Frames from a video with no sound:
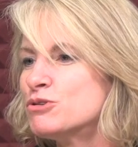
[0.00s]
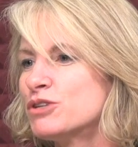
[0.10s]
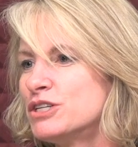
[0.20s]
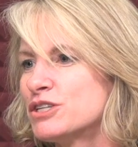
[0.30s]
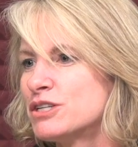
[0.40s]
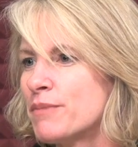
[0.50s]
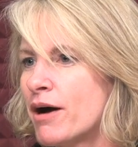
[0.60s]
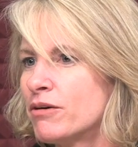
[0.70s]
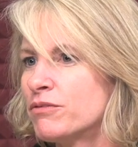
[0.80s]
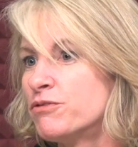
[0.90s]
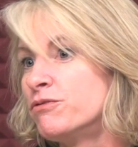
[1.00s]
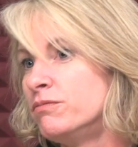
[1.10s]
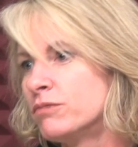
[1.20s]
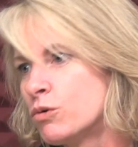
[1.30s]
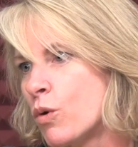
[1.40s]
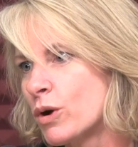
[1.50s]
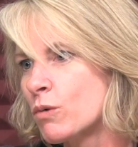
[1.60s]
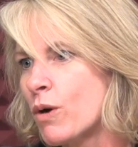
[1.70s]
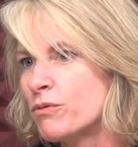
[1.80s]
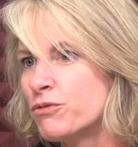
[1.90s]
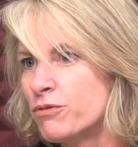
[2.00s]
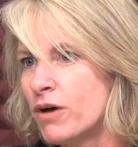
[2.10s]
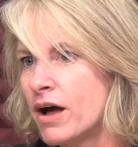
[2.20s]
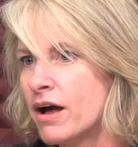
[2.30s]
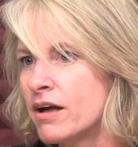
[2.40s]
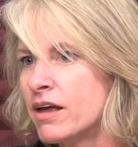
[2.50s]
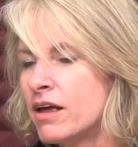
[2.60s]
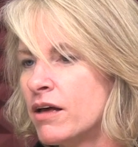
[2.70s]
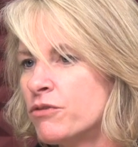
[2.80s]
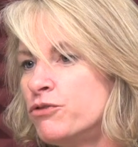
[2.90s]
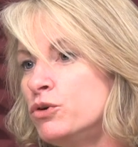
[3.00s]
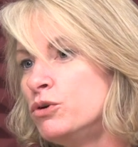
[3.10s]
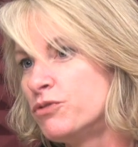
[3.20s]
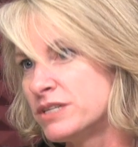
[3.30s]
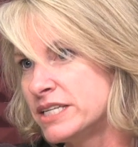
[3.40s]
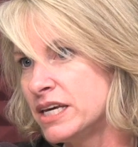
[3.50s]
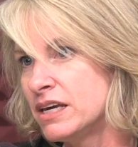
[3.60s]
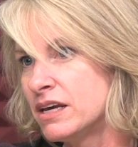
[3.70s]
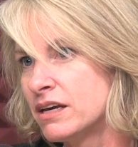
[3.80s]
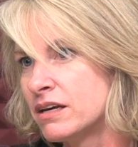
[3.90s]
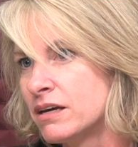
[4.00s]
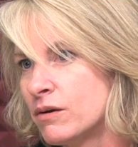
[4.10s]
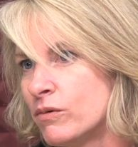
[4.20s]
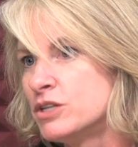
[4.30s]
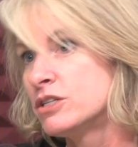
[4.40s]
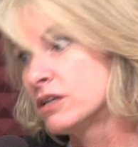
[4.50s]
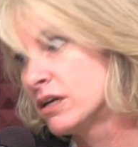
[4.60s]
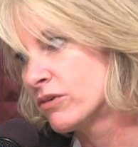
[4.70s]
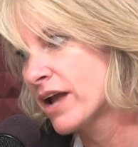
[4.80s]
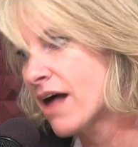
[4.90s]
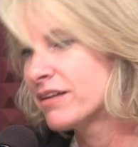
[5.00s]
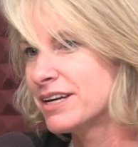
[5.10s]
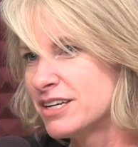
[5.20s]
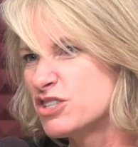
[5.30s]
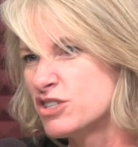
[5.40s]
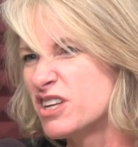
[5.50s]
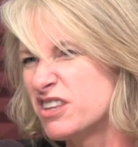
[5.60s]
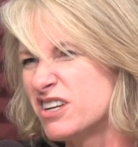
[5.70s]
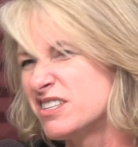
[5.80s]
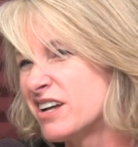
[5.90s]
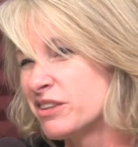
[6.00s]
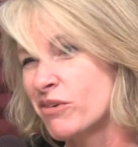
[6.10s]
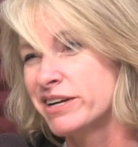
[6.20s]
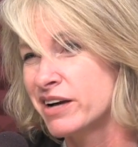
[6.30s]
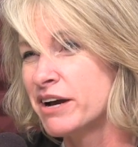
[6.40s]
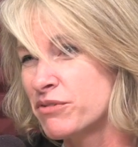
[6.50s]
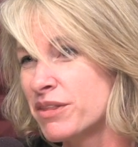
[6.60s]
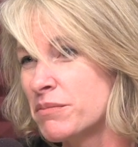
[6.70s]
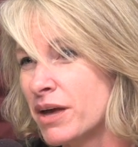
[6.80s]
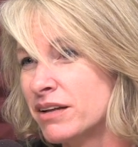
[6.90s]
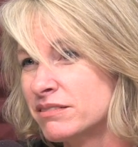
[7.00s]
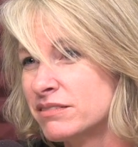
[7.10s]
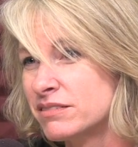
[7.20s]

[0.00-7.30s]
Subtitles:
usually just about, quote unquote, food fatigue, which in reality is just that it's not the right diet for them yet.